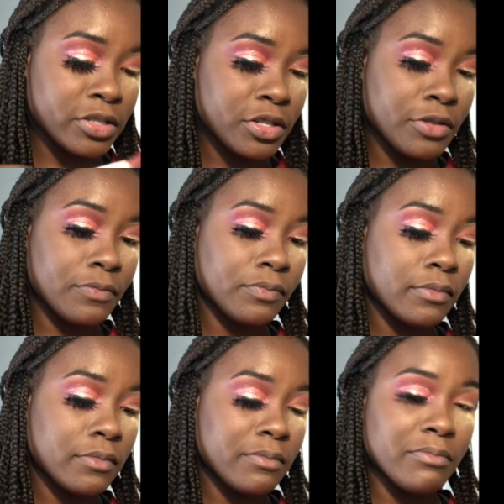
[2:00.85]
too.
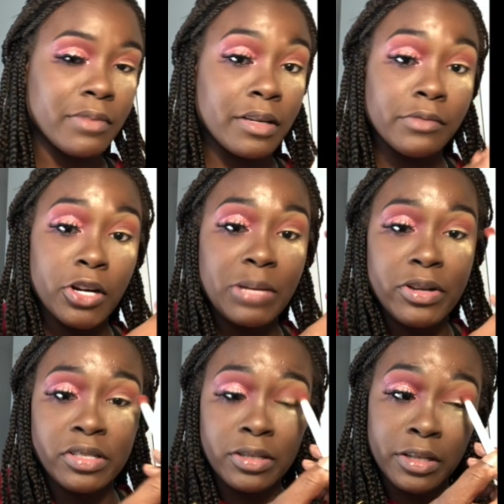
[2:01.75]
But dirty
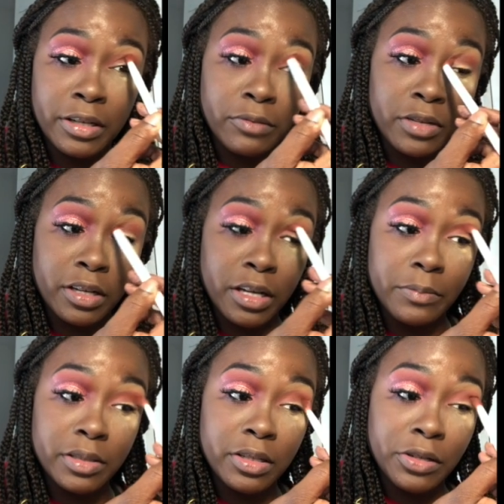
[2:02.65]
brushes are good when it
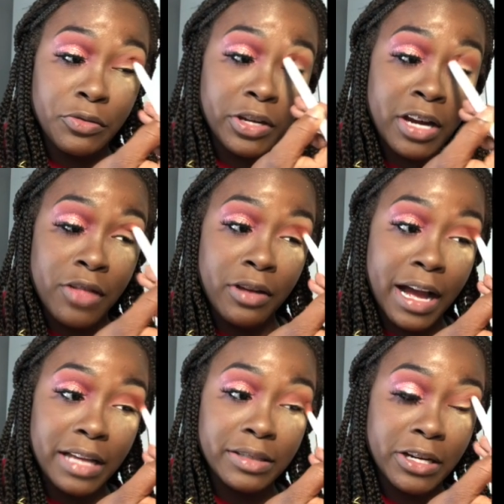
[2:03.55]
comes to doing your other
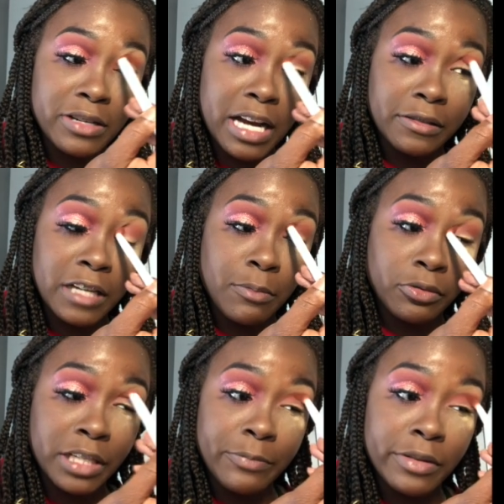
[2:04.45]
eye, so you're not double
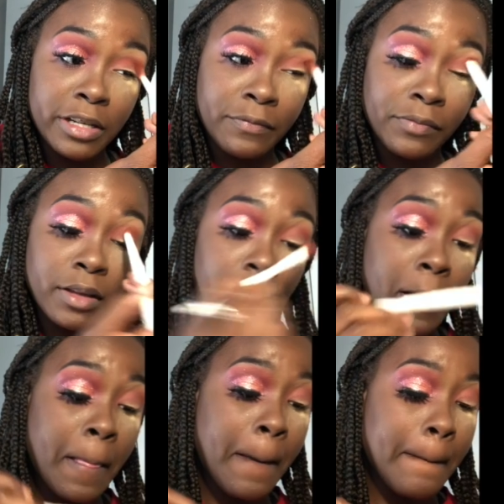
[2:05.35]
dipping and
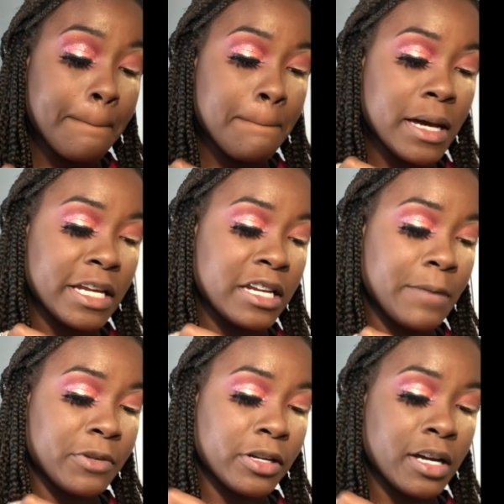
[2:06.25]
muddying
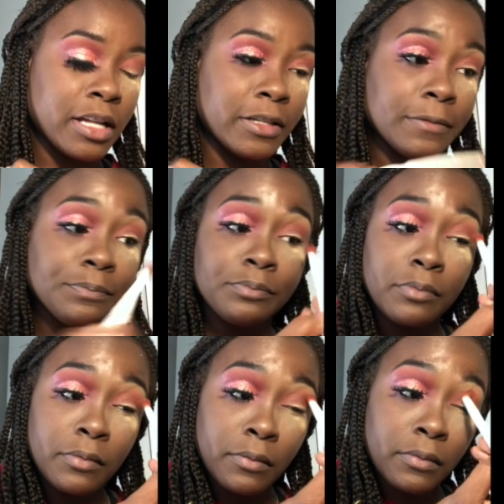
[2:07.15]
up your color.
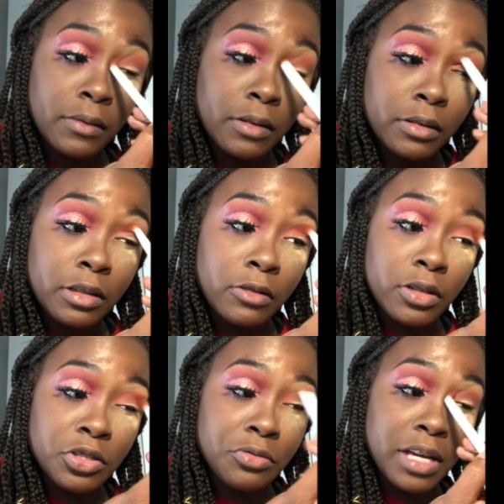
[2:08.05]
So
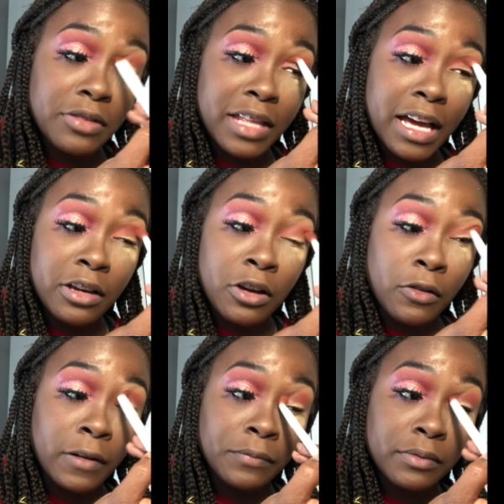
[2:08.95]
once you get that
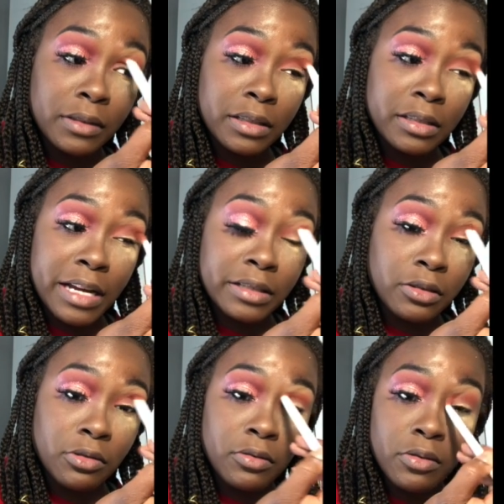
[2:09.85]
going, it's a nice
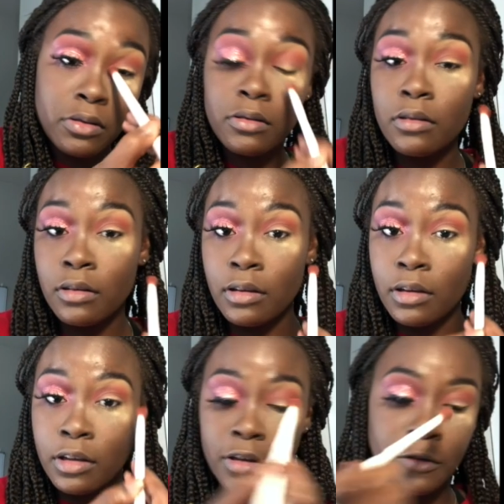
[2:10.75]
little
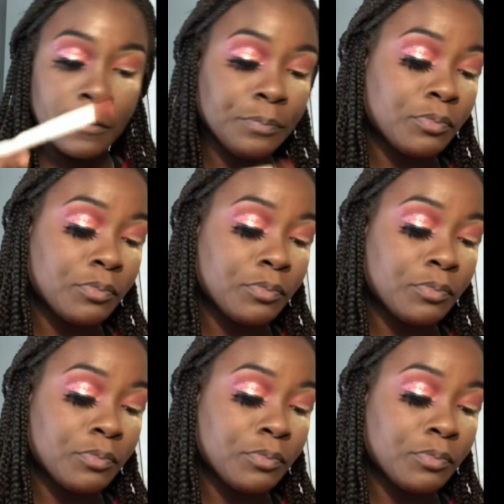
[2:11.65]
hue.